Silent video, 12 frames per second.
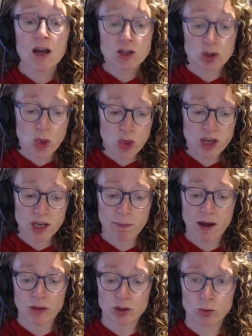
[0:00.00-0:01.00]
So think
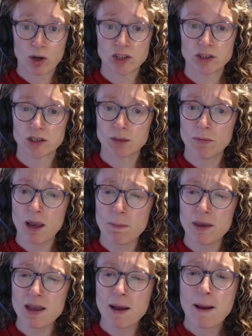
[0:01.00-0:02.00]
about those questions and
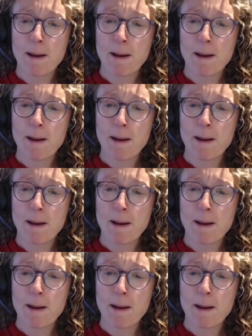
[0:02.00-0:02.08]
maybe